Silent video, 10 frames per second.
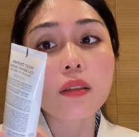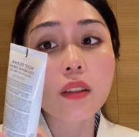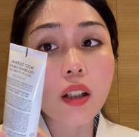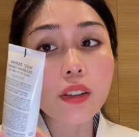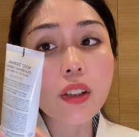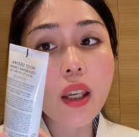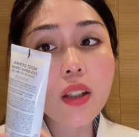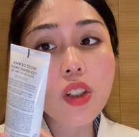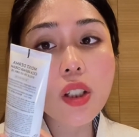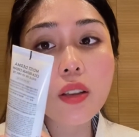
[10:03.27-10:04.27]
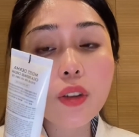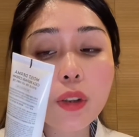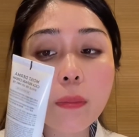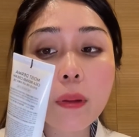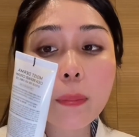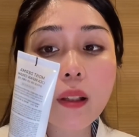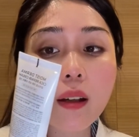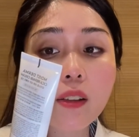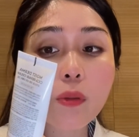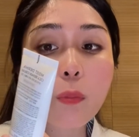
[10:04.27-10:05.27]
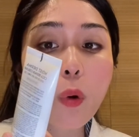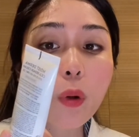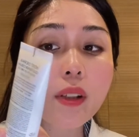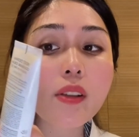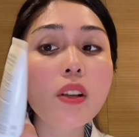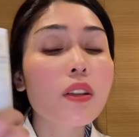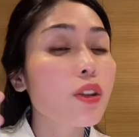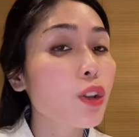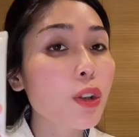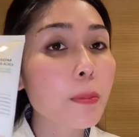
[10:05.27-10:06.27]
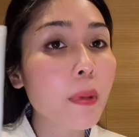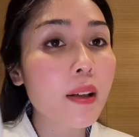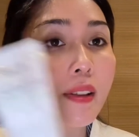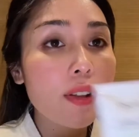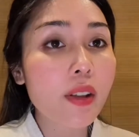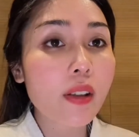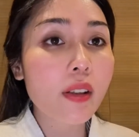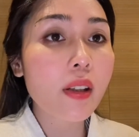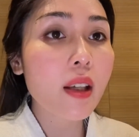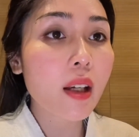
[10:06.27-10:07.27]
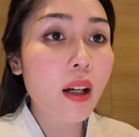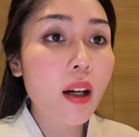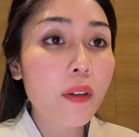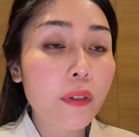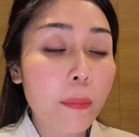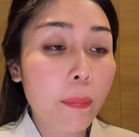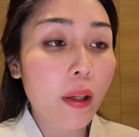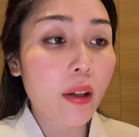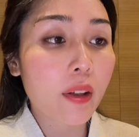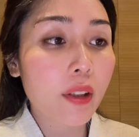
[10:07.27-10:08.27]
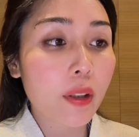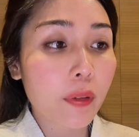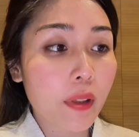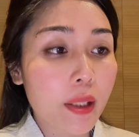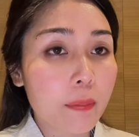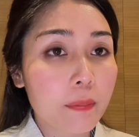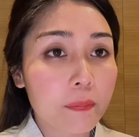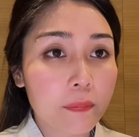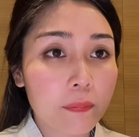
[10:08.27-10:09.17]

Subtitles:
Dr. AG Derma Plus Moist Derma Cica Repair Cream.